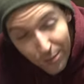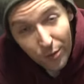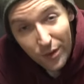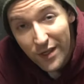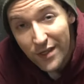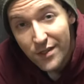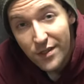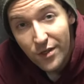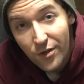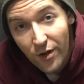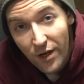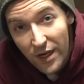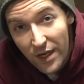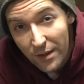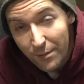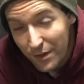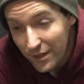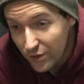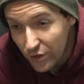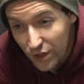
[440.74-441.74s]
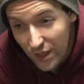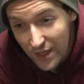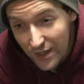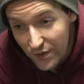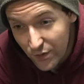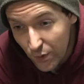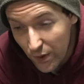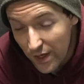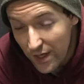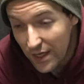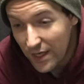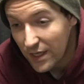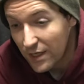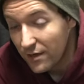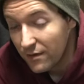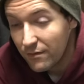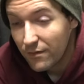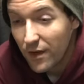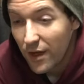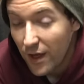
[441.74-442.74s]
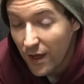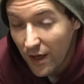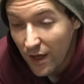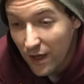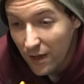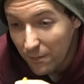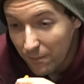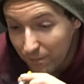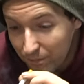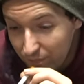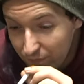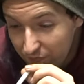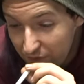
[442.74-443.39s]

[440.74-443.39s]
on Instagram at ShadesWade. Um,